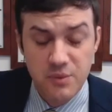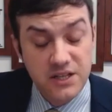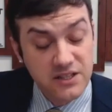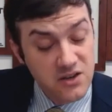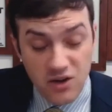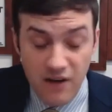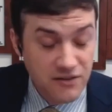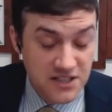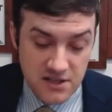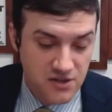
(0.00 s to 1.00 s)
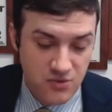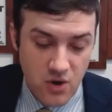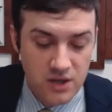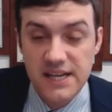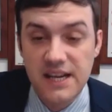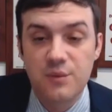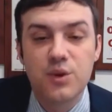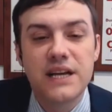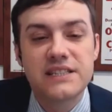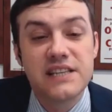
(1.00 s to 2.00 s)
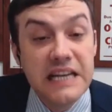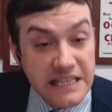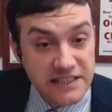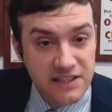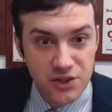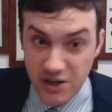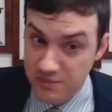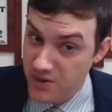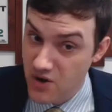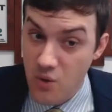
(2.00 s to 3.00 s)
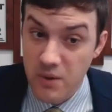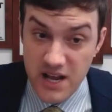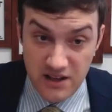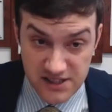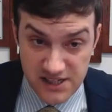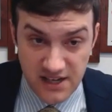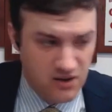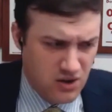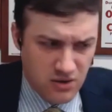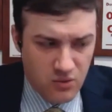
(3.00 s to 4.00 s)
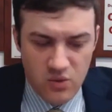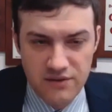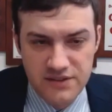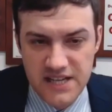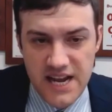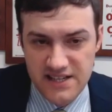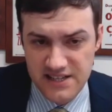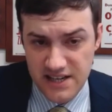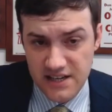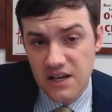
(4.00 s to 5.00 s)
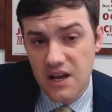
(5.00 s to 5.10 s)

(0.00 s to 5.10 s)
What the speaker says: But these conversations were all taking place, and Nixon knew it, but nobody else did. One of his aides did.